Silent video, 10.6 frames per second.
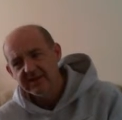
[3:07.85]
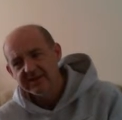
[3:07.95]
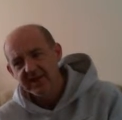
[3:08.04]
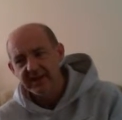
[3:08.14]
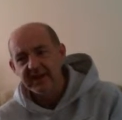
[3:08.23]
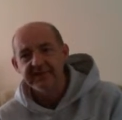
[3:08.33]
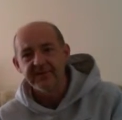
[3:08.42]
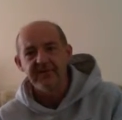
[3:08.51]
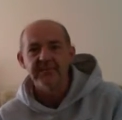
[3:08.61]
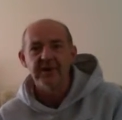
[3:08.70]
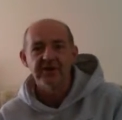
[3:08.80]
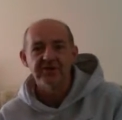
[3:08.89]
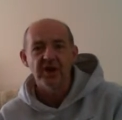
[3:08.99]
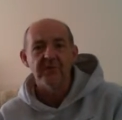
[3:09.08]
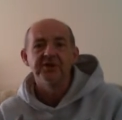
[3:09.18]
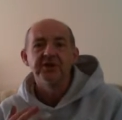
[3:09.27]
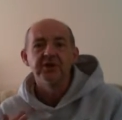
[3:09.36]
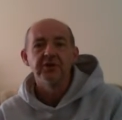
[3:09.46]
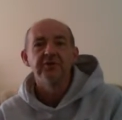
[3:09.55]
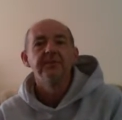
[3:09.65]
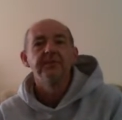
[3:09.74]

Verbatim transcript: so that is very much up to you.